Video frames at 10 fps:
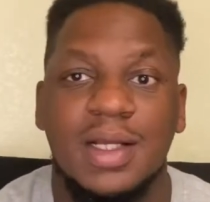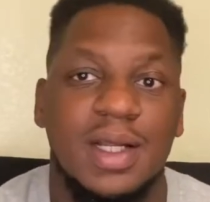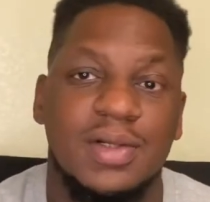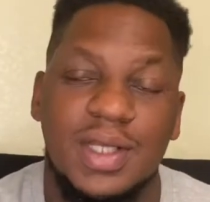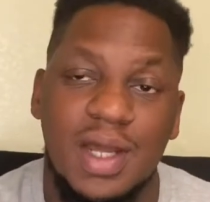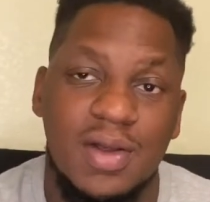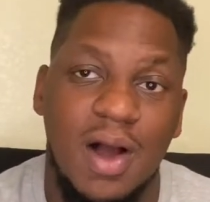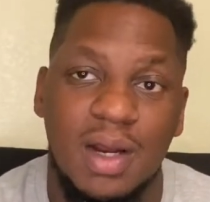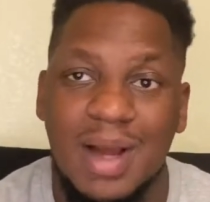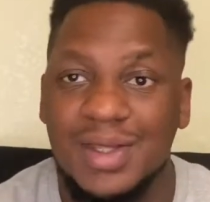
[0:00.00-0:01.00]
It'll tell you all
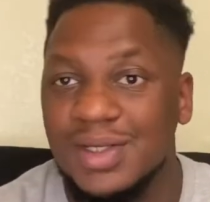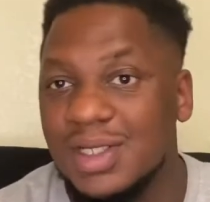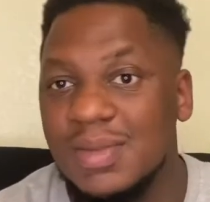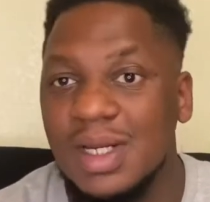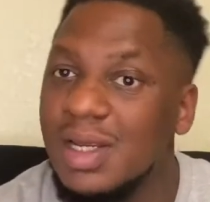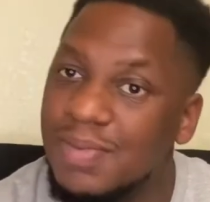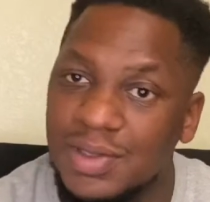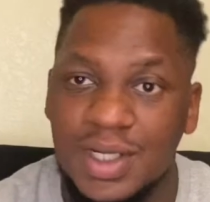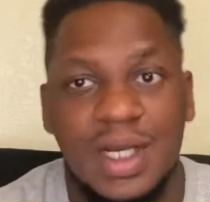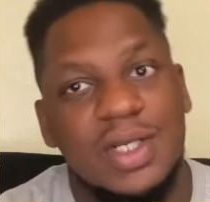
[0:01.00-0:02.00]
about the CBD
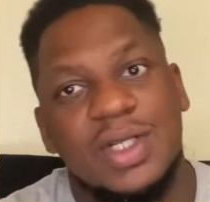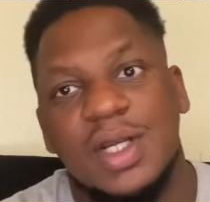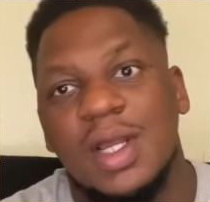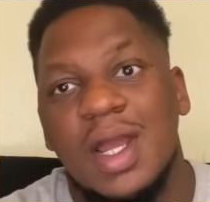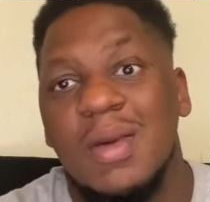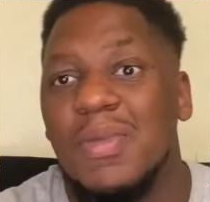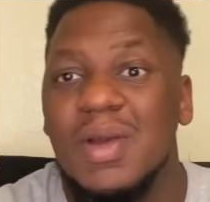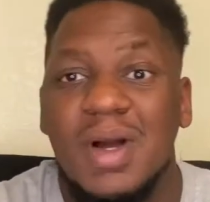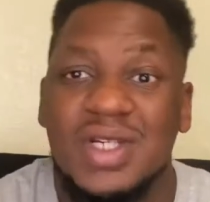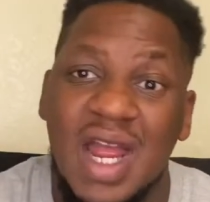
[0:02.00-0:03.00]
percentage and pretty
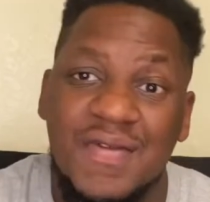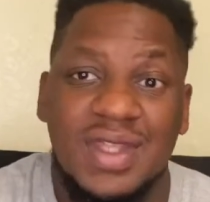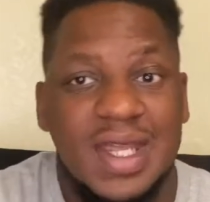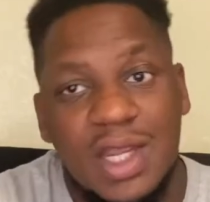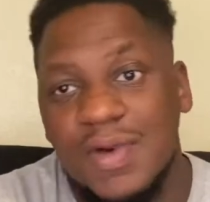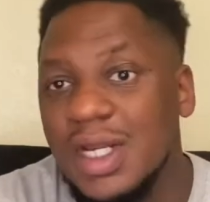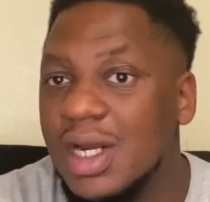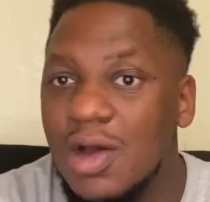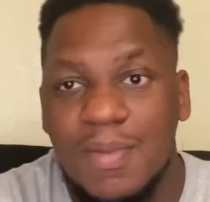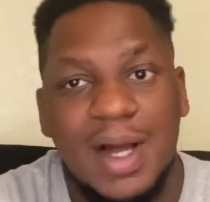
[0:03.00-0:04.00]
much everything you would need to
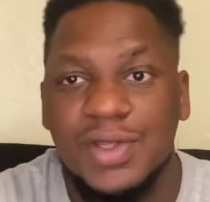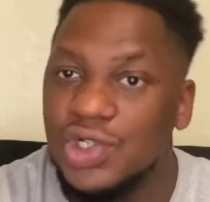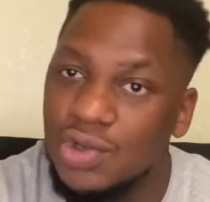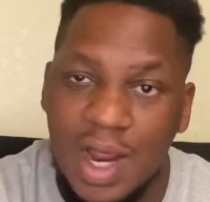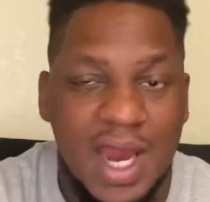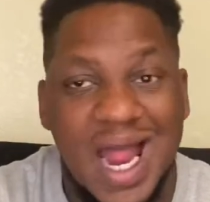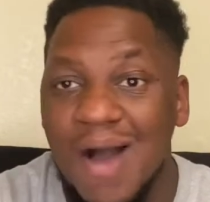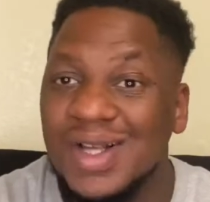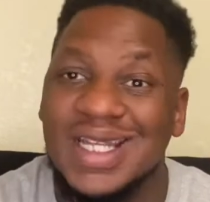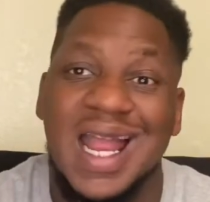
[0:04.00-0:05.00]
know about the strain, how
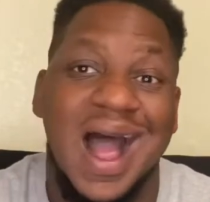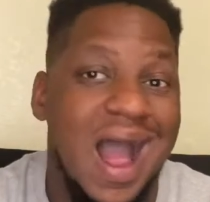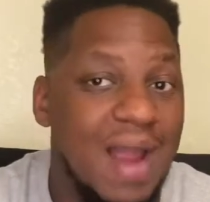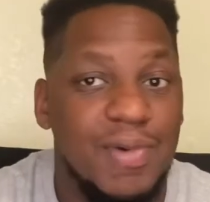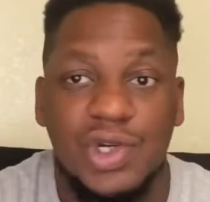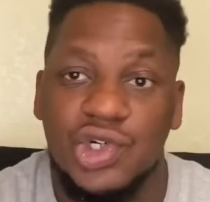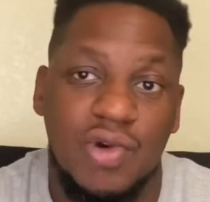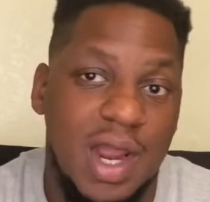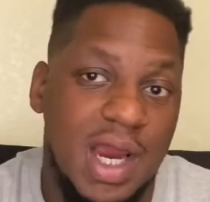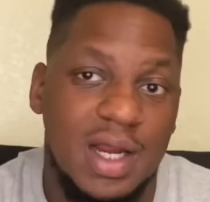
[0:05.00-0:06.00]
it's a hybrid
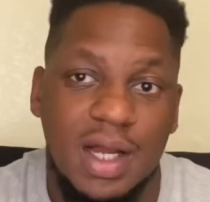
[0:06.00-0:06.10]
strain,